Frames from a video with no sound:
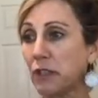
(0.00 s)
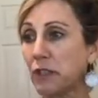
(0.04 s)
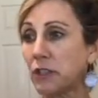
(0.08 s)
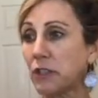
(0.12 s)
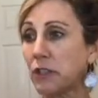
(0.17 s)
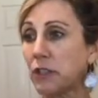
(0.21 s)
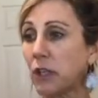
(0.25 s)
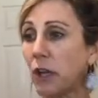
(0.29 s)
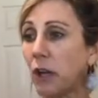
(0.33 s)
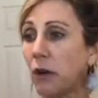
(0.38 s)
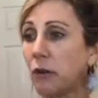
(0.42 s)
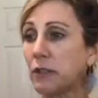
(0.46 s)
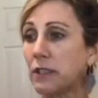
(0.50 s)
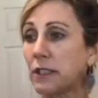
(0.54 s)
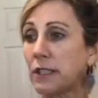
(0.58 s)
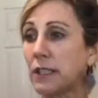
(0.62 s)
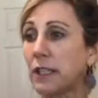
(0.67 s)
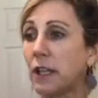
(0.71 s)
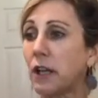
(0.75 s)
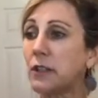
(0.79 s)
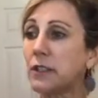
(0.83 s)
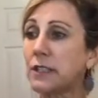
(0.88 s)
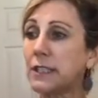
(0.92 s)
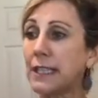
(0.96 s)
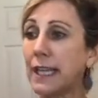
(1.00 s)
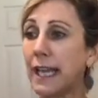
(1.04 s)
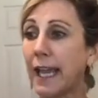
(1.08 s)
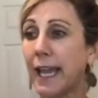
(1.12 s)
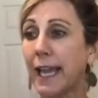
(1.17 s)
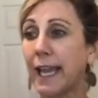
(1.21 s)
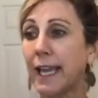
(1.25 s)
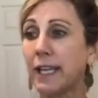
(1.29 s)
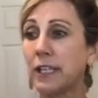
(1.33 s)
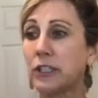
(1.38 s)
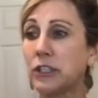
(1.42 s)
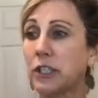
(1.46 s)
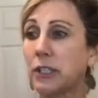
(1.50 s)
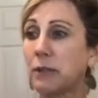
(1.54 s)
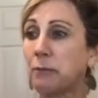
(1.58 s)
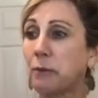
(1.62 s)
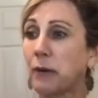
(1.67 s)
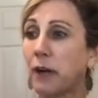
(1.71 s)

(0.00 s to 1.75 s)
So it slows the aging